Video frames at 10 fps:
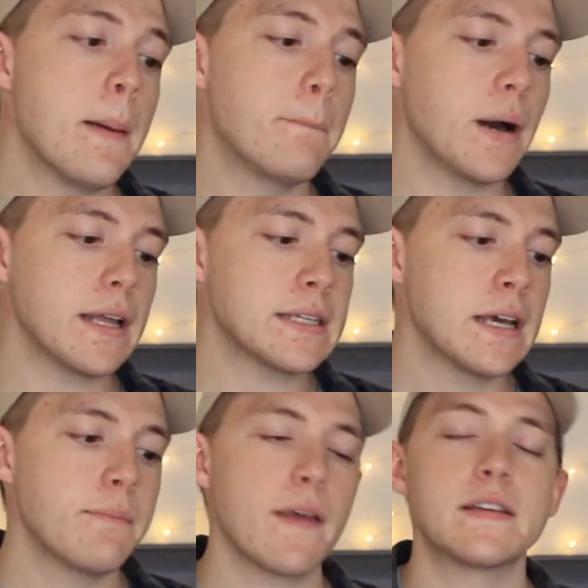But
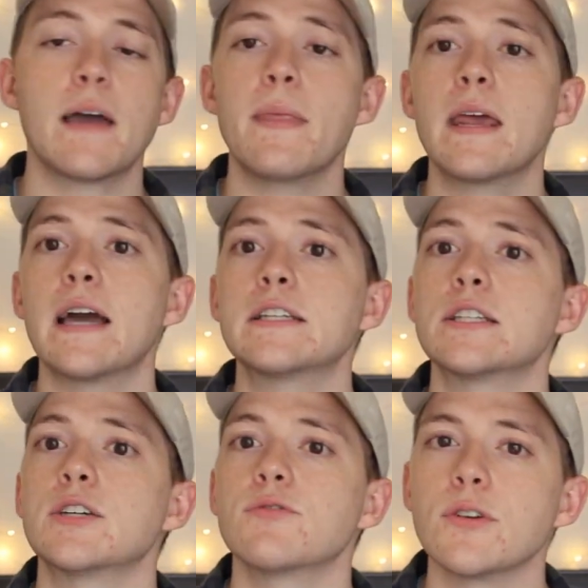by the time that I got to
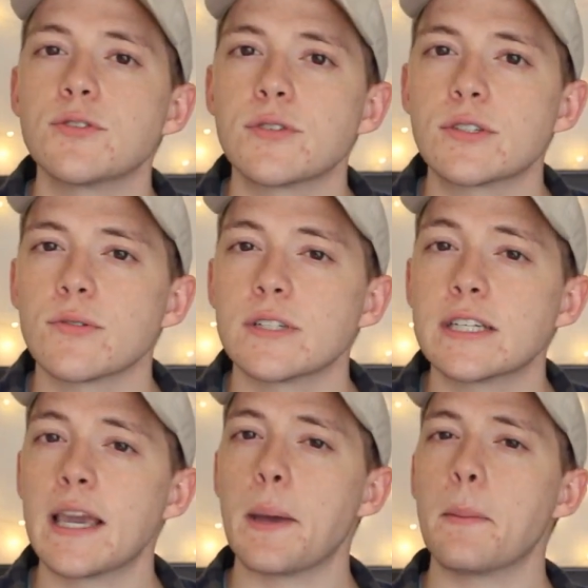the grocery store to
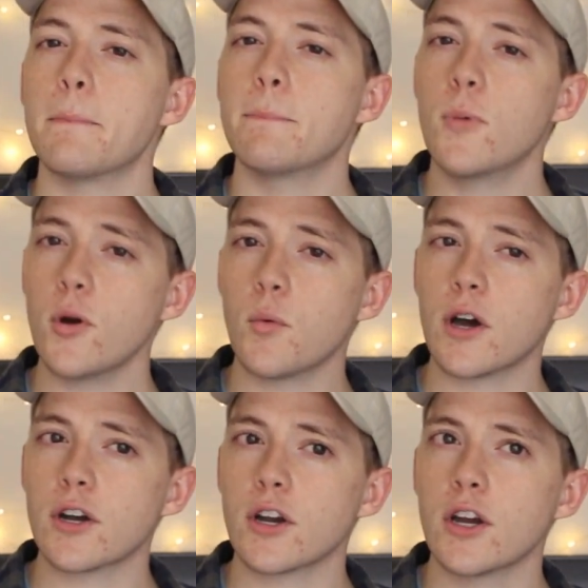get more
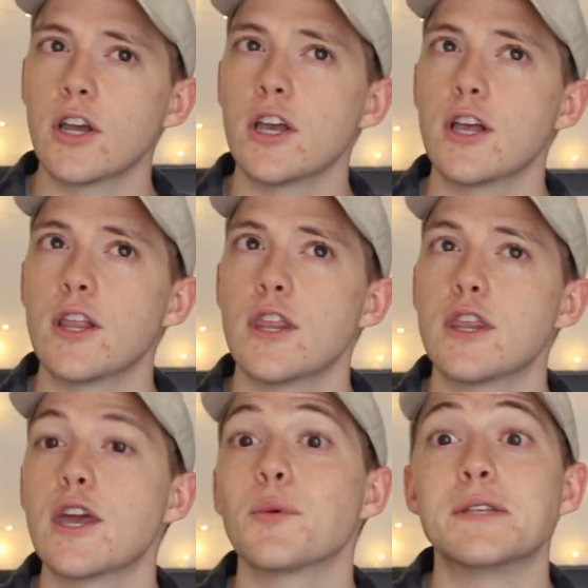water,
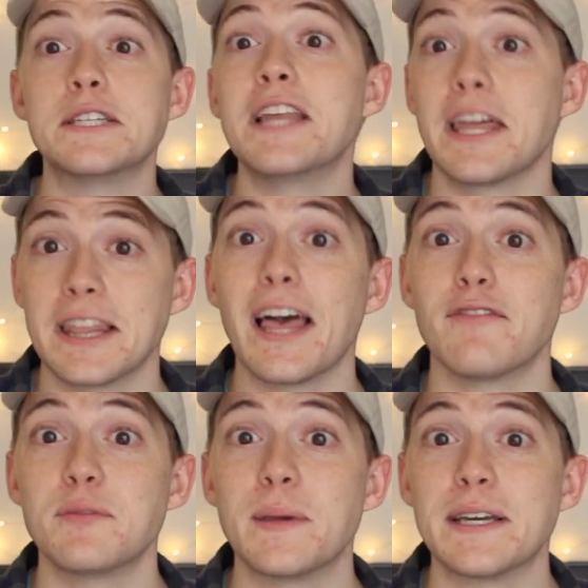there was none
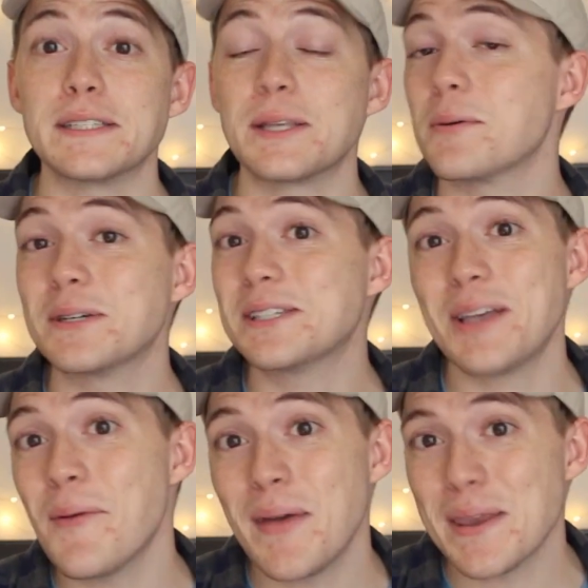left because there were
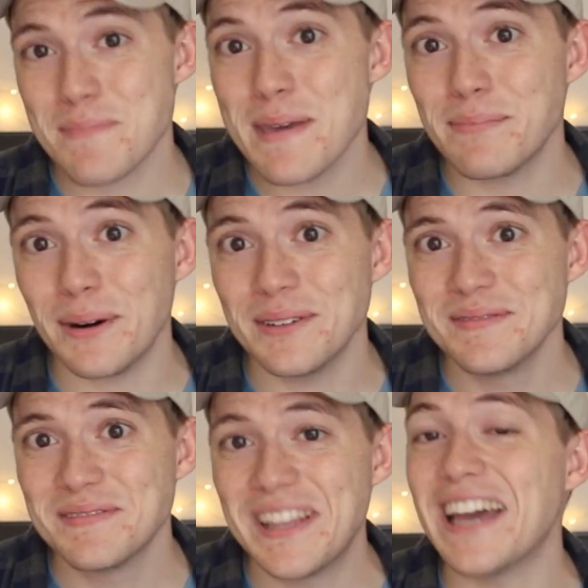so many people
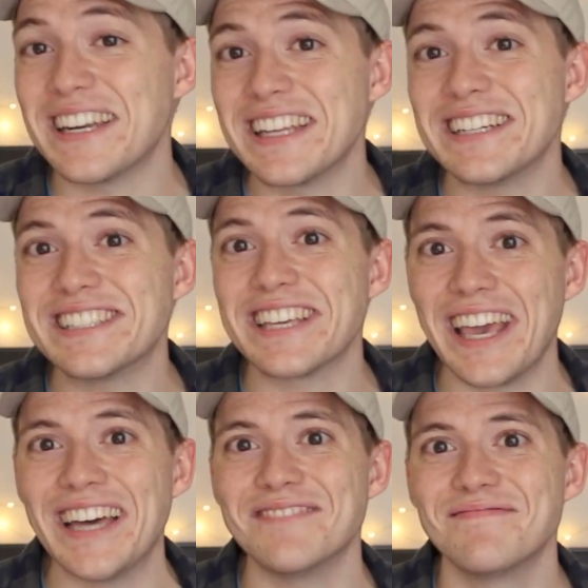that needed to
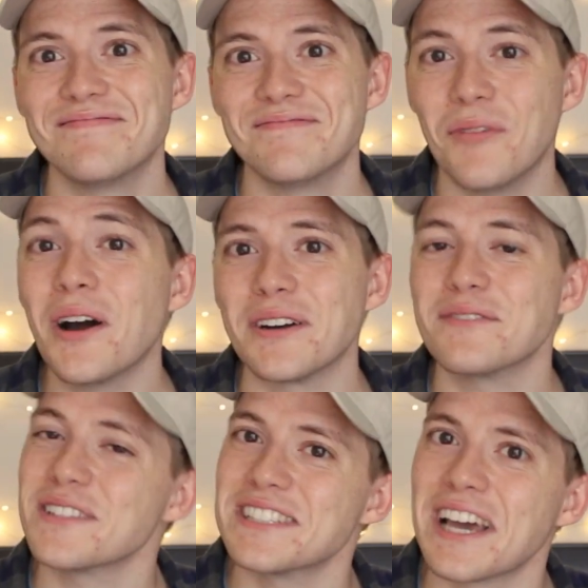get water
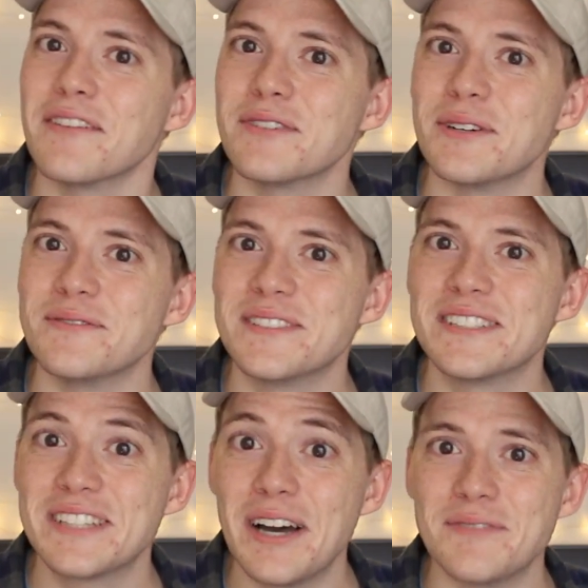for the typhoon.
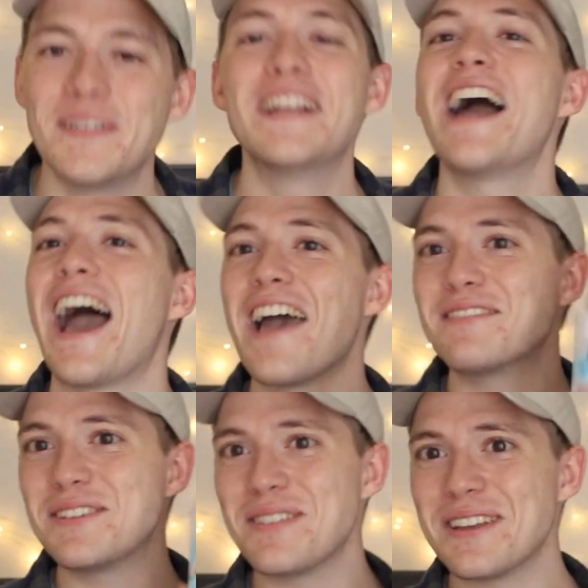So I
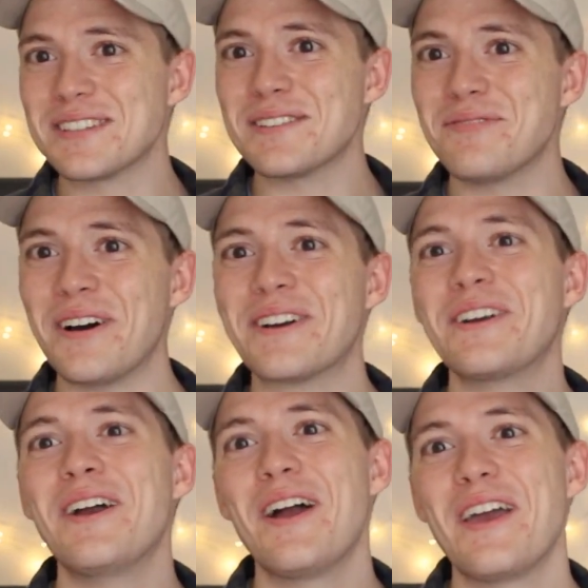have 2 liters of
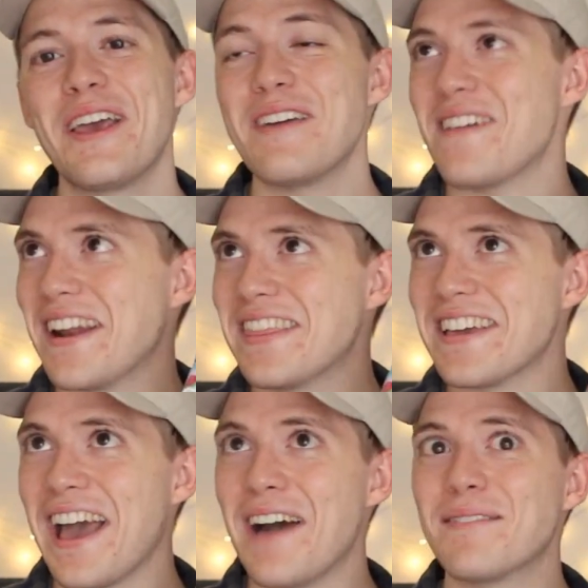water. If
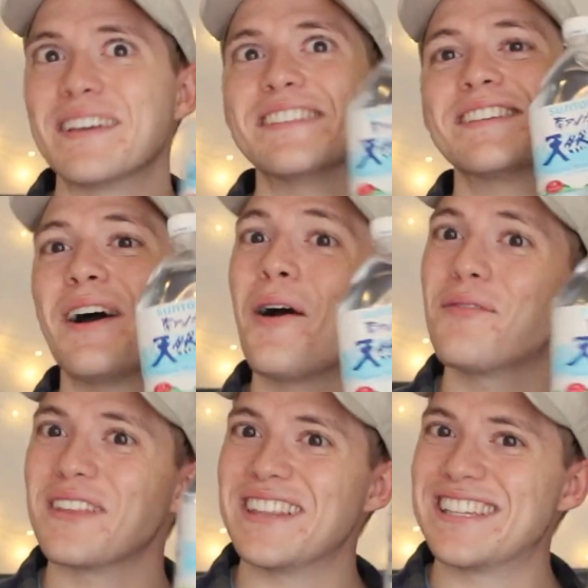anything happens,
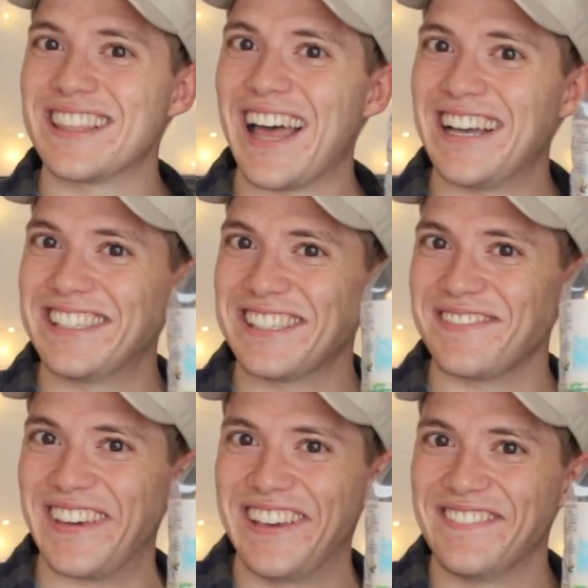hopefully this
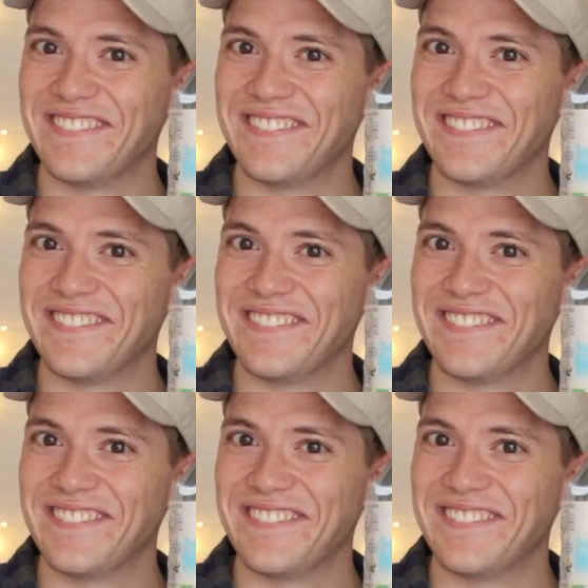lasts me.